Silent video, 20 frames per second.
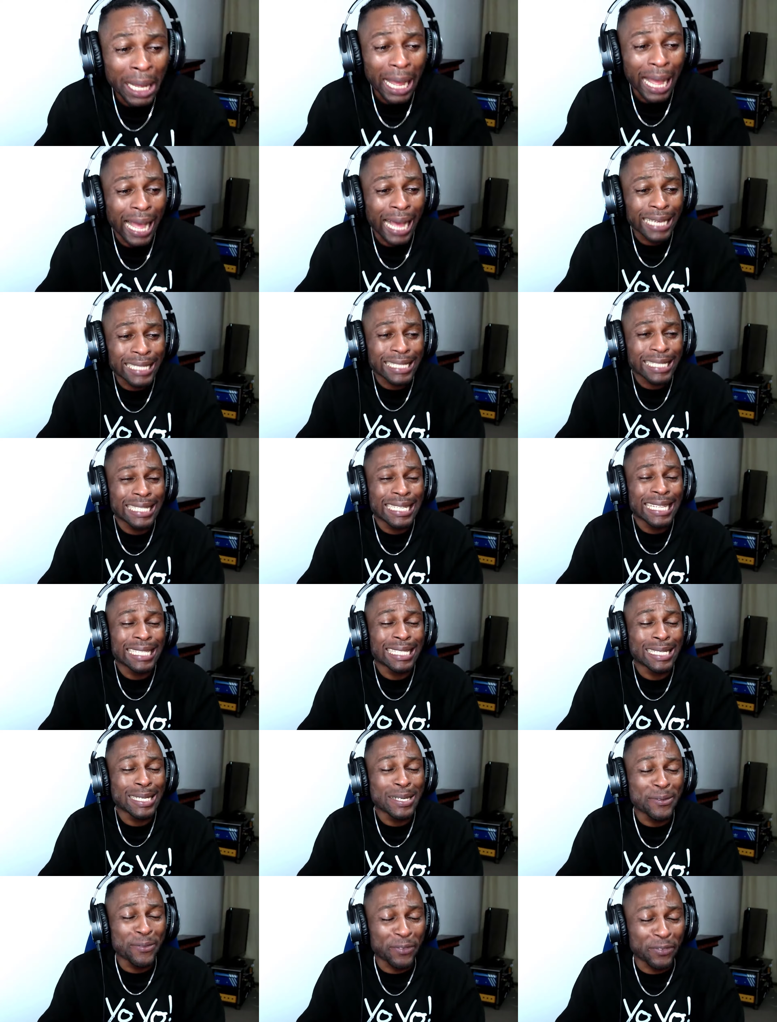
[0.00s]

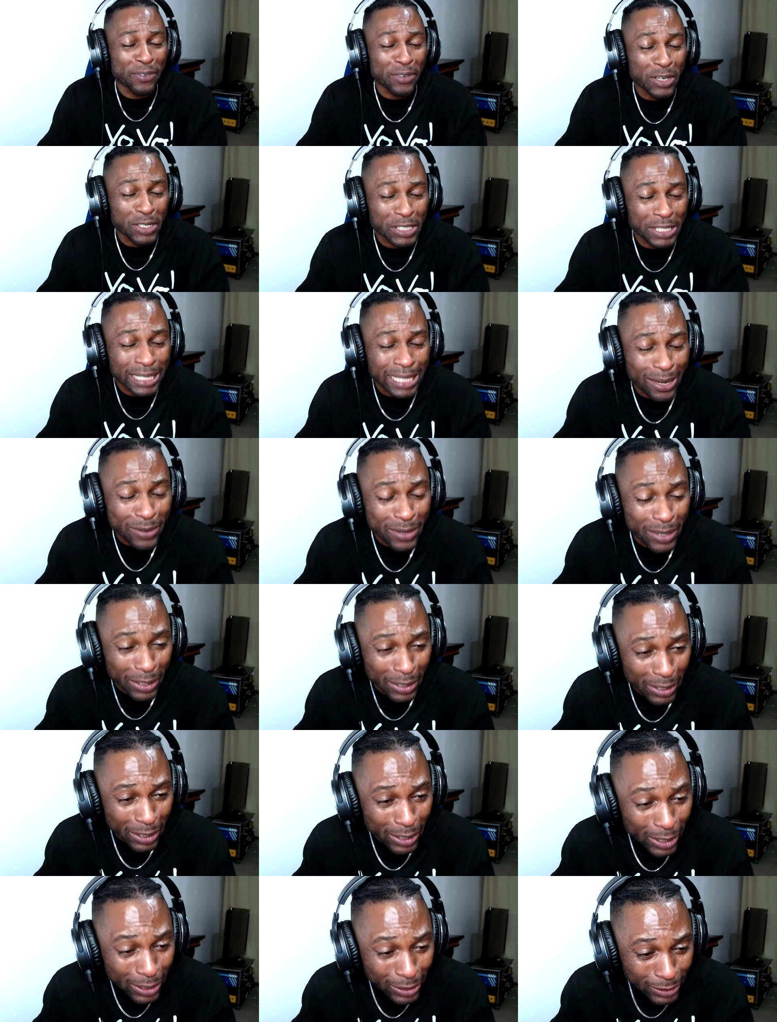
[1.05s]
Accidentally flushed down her
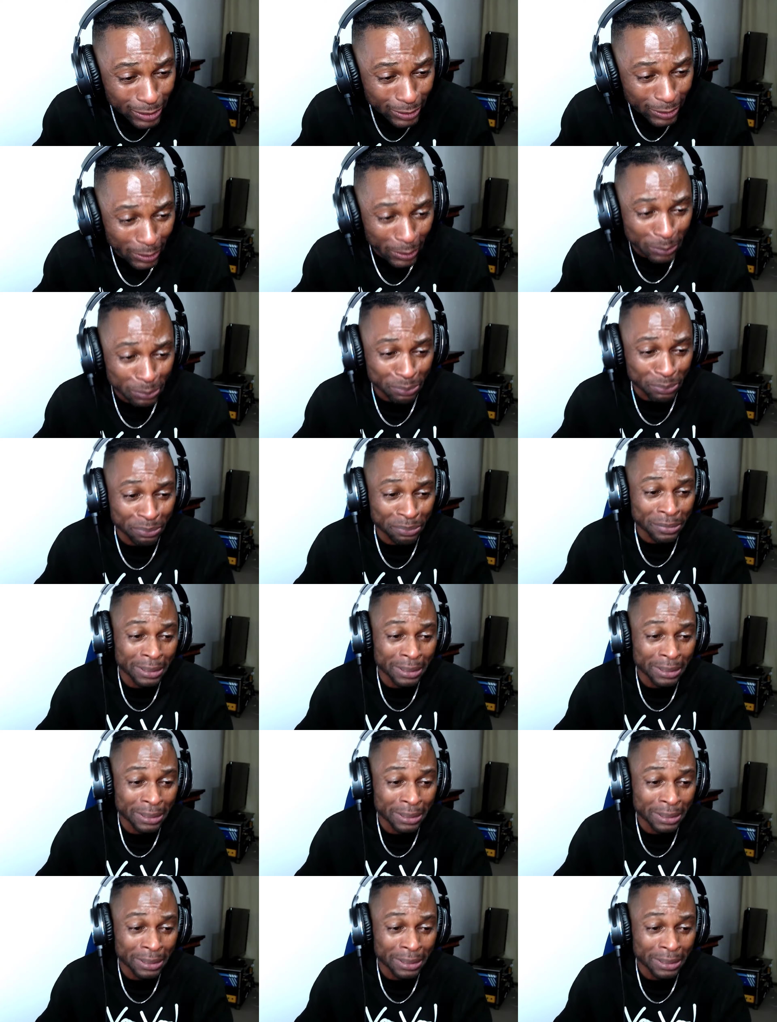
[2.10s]
condom.